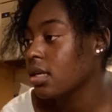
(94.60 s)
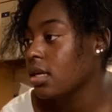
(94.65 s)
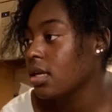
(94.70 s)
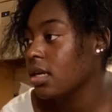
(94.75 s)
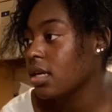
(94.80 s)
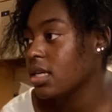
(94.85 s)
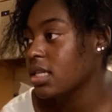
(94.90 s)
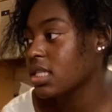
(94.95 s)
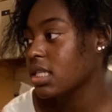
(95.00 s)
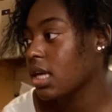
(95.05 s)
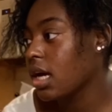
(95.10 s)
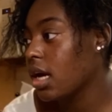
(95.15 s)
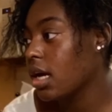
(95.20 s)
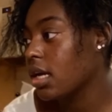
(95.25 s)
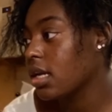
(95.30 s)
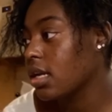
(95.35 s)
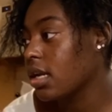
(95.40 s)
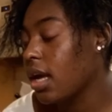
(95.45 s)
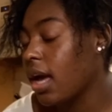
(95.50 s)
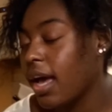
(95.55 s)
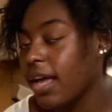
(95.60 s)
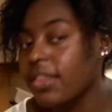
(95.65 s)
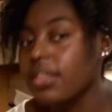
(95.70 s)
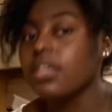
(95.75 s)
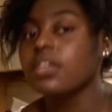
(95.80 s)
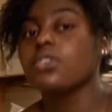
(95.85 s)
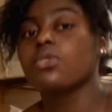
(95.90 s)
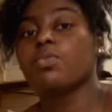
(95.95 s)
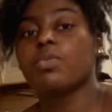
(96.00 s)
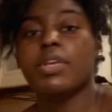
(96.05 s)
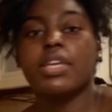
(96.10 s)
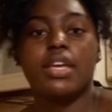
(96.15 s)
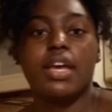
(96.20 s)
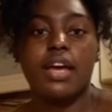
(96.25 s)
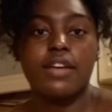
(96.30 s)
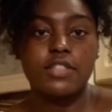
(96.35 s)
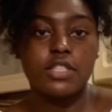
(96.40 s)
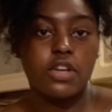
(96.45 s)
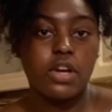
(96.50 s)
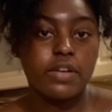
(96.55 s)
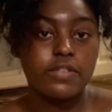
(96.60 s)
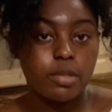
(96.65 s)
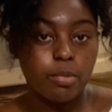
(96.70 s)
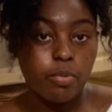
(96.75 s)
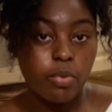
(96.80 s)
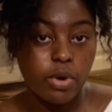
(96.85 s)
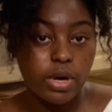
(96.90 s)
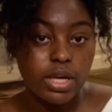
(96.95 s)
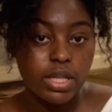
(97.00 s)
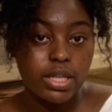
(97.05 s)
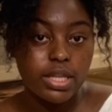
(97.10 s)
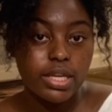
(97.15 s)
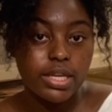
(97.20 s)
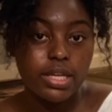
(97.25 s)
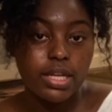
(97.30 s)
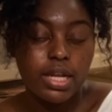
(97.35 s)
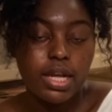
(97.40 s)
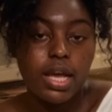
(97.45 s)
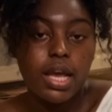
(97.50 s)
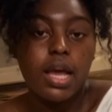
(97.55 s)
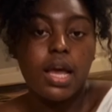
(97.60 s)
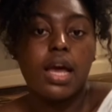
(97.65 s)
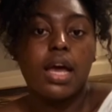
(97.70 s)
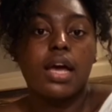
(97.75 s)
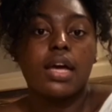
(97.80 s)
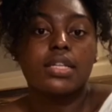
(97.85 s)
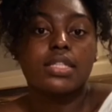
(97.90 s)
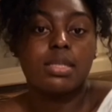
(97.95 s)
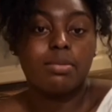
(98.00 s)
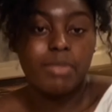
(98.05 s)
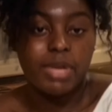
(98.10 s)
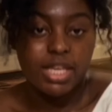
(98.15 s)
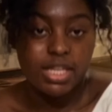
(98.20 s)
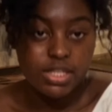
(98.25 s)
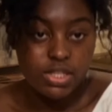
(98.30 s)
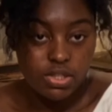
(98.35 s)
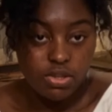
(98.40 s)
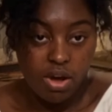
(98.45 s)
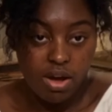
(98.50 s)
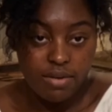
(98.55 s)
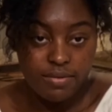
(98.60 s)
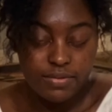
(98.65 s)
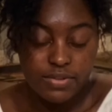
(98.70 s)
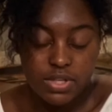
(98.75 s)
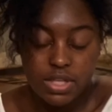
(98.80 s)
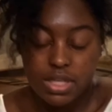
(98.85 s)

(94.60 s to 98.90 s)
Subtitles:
It's cut. I think you have to boil it to make it soft.